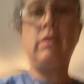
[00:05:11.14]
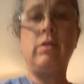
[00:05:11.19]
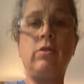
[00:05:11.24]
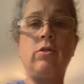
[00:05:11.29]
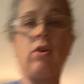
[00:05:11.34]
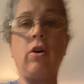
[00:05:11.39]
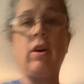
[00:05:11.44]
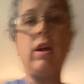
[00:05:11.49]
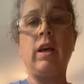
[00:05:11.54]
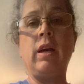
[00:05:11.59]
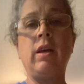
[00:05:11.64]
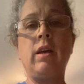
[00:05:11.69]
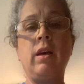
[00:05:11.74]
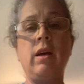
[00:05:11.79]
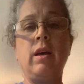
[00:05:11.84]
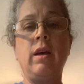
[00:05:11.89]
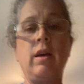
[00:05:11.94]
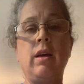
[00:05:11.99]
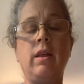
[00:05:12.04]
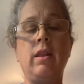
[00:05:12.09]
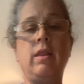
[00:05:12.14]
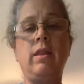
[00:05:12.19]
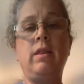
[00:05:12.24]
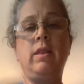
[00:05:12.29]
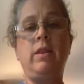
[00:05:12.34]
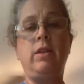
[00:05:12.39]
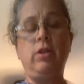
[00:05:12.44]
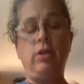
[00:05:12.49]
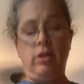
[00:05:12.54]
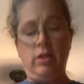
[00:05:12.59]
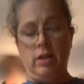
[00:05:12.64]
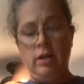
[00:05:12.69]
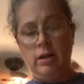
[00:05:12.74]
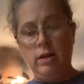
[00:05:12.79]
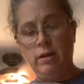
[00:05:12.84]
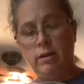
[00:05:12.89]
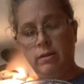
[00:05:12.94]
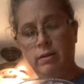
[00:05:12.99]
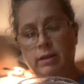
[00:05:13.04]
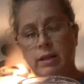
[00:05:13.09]
starting
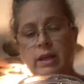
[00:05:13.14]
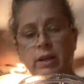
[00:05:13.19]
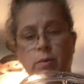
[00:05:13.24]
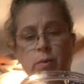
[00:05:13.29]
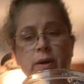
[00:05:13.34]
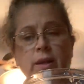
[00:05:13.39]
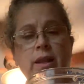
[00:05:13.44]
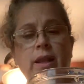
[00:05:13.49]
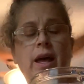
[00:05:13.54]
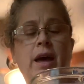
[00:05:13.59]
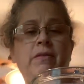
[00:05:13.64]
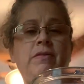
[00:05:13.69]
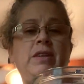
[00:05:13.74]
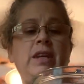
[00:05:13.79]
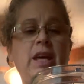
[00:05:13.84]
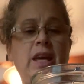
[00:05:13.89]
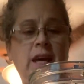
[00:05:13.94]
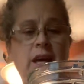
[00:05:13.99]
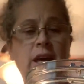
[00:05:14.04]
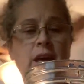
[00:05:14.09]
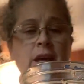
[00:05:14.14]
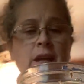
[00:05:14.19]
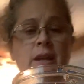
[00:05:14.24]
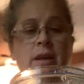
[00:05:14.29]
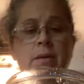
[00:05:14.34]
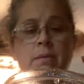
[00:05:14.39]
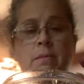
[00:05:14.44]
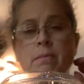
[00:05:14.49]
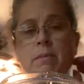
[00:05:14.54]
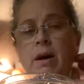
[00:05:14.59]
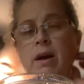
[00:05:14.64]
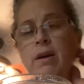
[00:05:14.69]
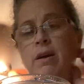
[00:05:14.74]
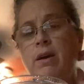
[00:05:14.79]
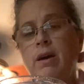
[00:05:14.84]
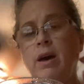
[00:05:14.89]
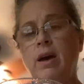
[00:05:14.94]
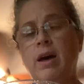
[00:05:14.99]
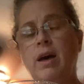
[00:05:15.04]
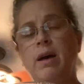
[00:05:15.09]
the liquid left in my
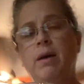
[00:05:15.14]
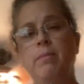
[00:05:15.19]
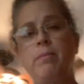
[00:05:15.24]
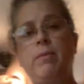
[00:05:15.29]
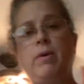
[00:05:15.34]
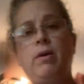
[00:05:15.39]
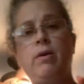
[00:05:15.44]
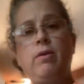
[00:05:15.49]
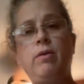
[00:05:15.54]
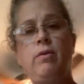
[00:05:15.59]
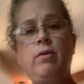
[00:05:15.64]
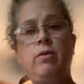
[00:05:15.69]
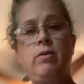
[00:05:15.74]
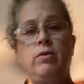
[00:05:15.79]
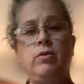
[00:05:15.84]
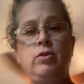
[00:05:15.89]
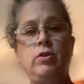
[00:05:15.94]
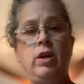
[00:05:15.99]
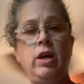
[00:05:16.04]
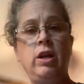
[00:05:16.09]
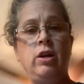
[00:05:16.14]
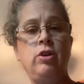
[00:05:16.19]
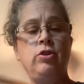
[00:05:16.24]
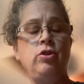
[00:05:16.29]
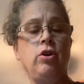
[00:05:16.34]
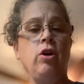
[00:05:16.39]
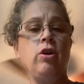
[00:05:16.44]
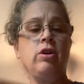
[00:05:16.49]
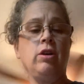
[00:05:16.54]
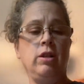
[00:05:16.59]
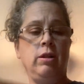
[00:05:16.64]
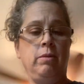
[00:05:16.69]
in a dark